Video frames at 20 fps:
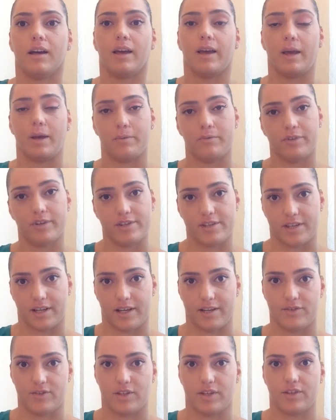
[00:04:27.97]

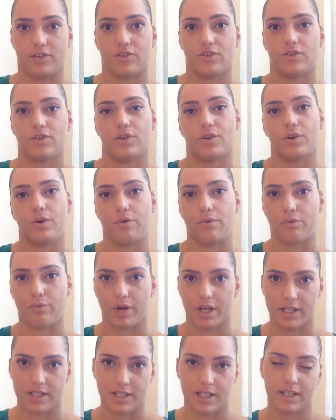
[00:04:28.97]
emphasizes
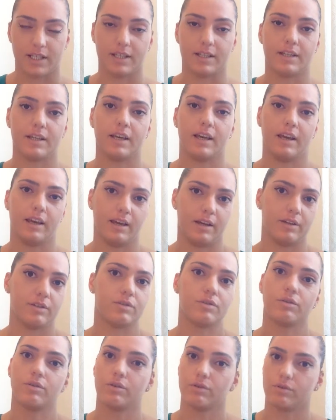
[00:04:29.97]
reading
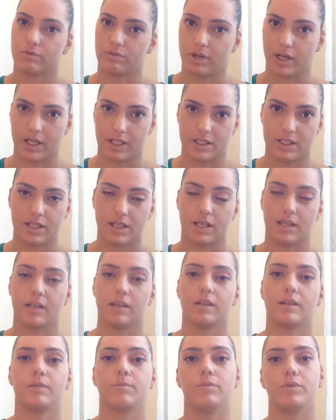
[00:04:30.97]
and writing,
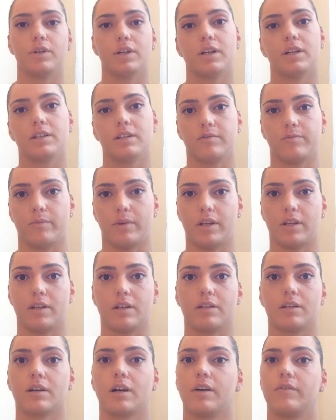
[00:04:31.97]
communicative
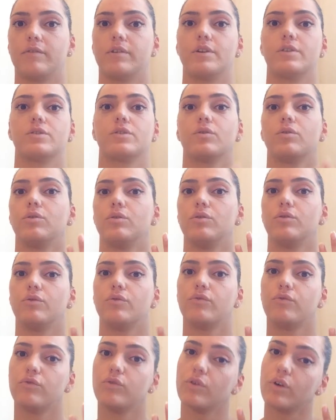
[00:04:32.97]
method covers all
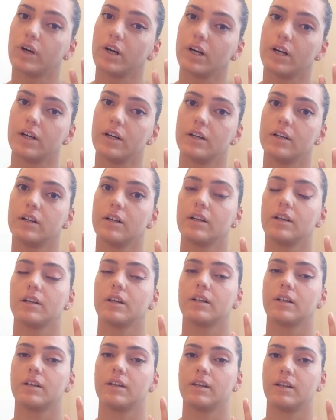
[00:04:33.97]
four
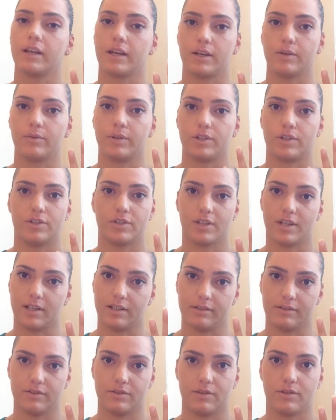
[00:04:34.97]
language
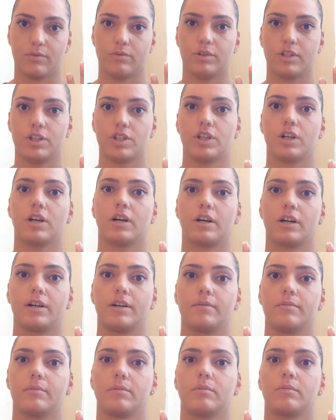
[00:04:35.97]
skills, which
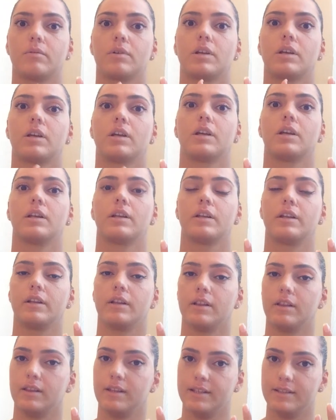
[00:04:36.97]
are
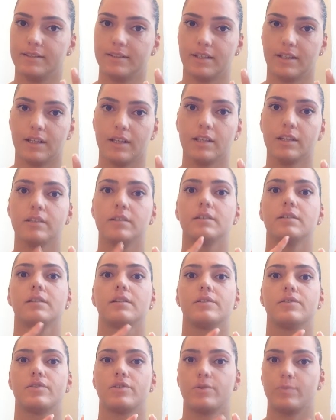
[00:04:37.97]
listening,
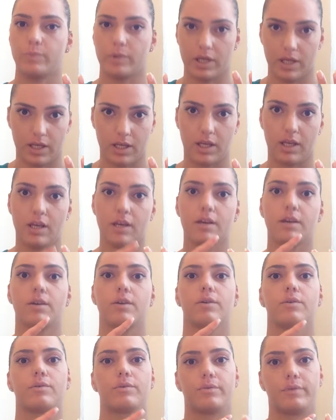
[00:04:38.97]
speaking,
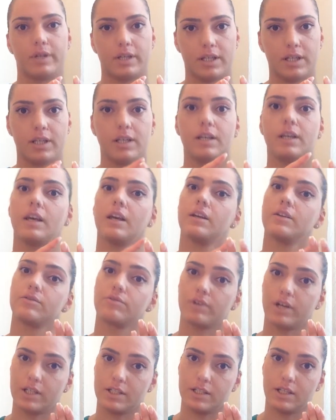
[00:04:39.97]
reading, and
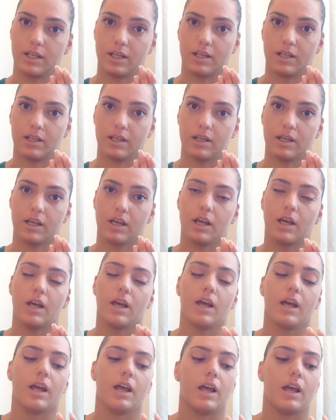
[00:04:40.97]
writing.
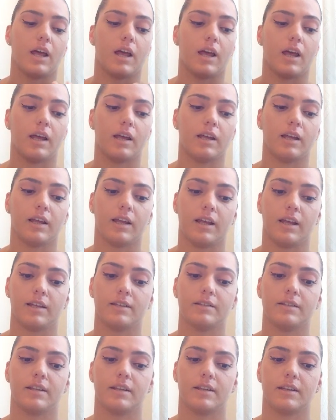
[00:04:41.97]

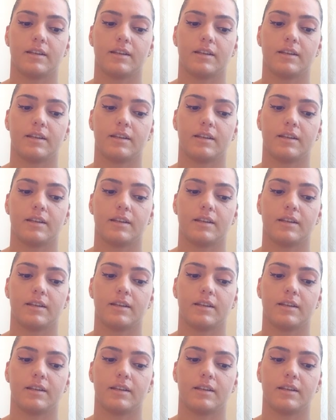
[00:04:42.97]
And